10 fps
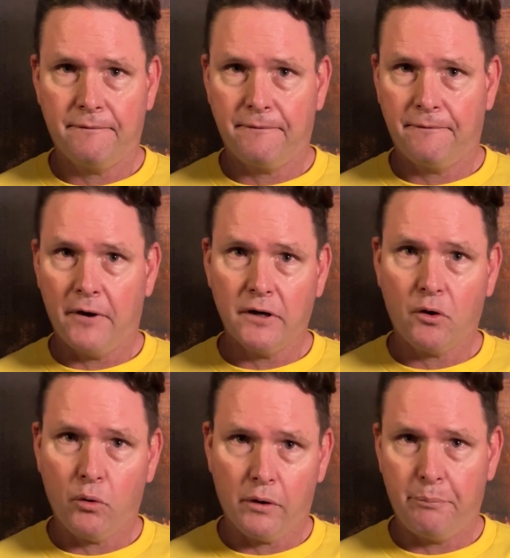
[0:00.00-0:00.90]
front
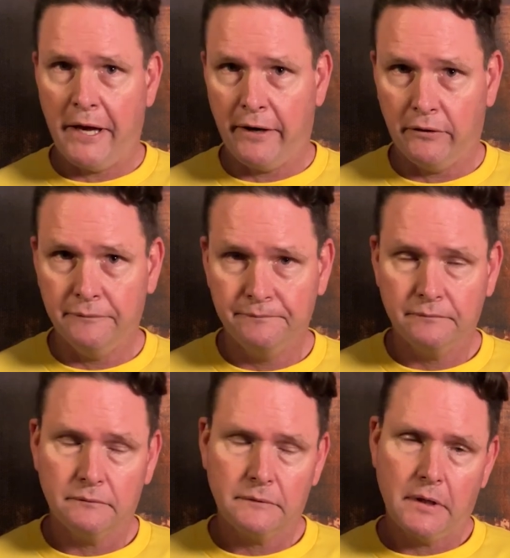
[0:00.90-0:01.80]
quarter panel.
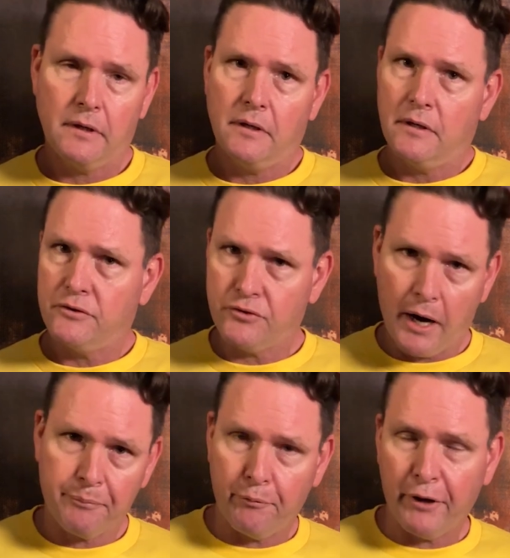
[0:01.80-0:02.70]

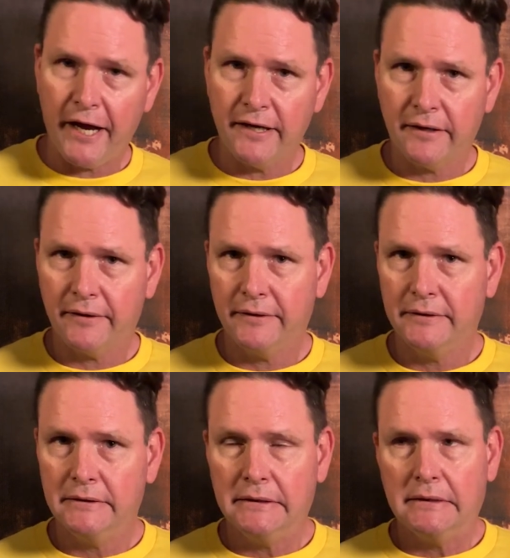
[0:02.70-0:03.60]
Dropped the bike,
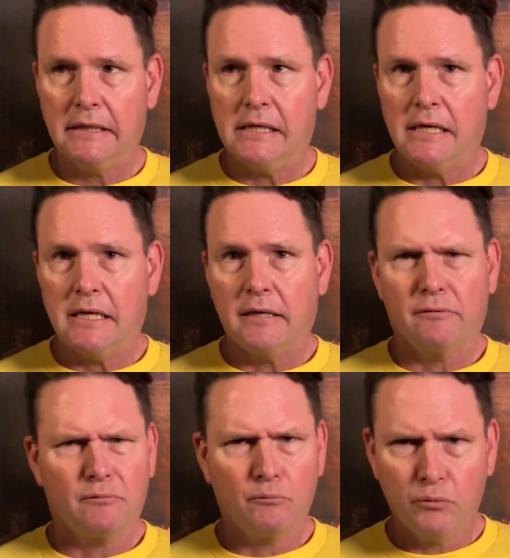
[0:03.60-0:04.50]

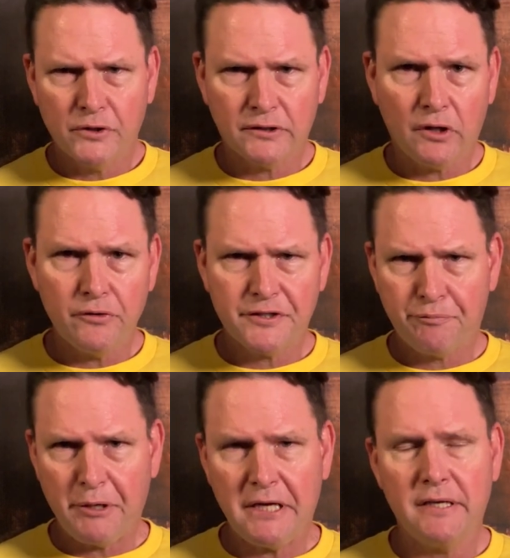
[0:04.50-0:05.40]
was low
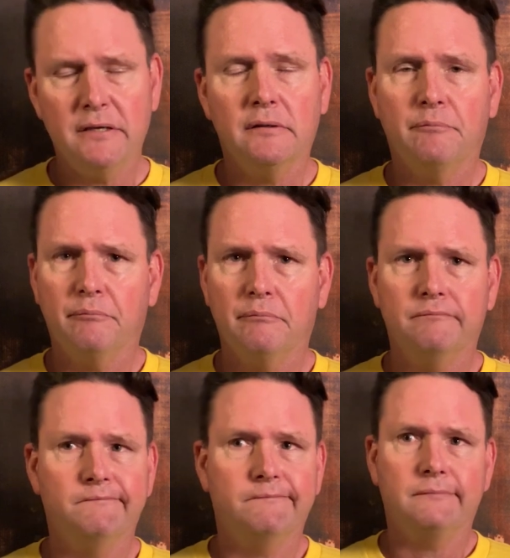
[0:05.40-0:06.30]
speed,
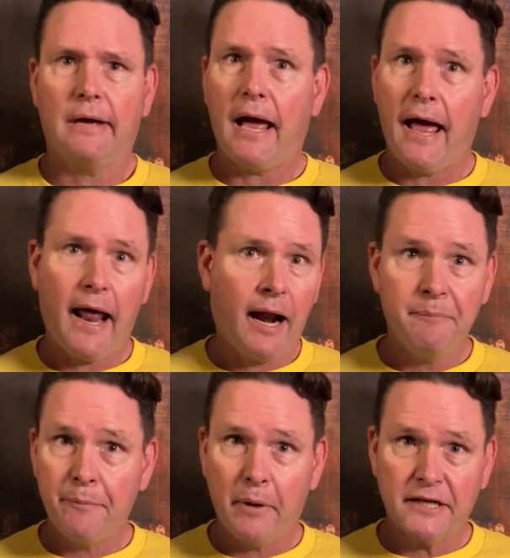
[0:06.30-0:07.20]
and
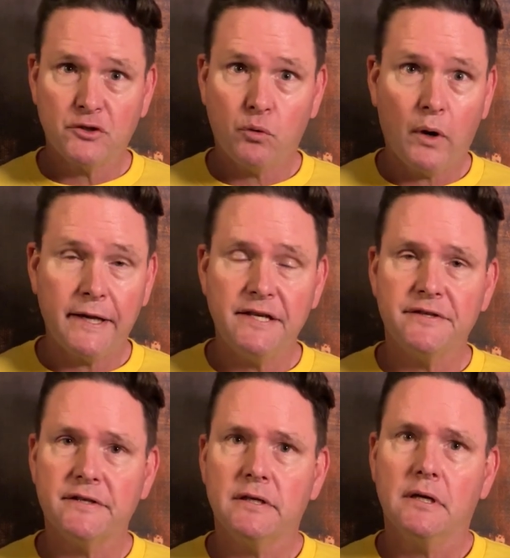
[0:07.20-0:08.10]
I'm in my
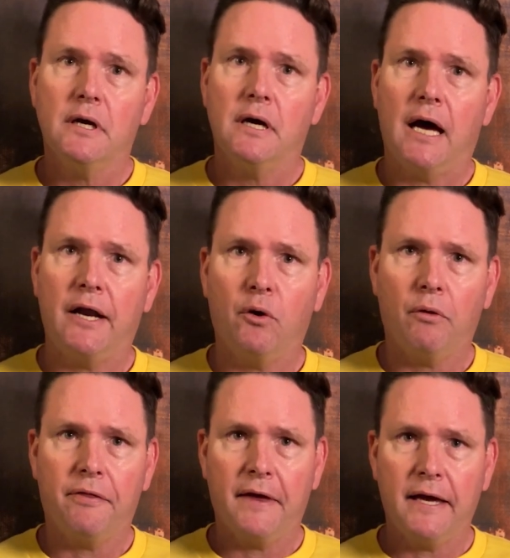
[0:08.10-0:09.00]
20s. I don't
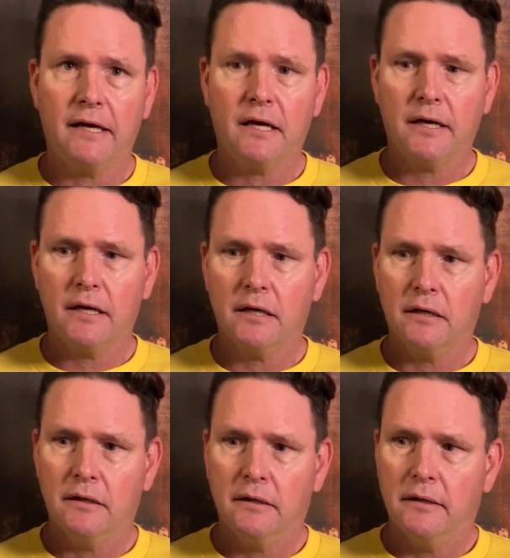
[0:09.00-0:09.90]
think
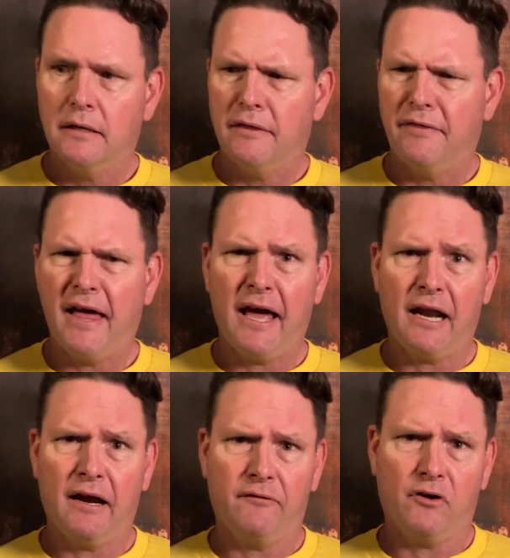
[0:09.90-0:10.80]
that
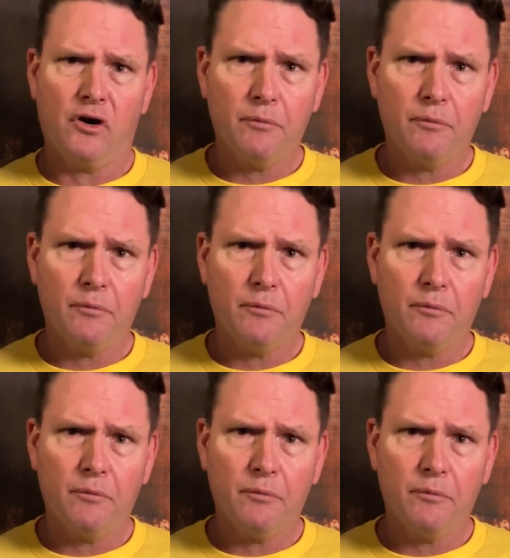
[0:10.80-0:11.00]
I've hurt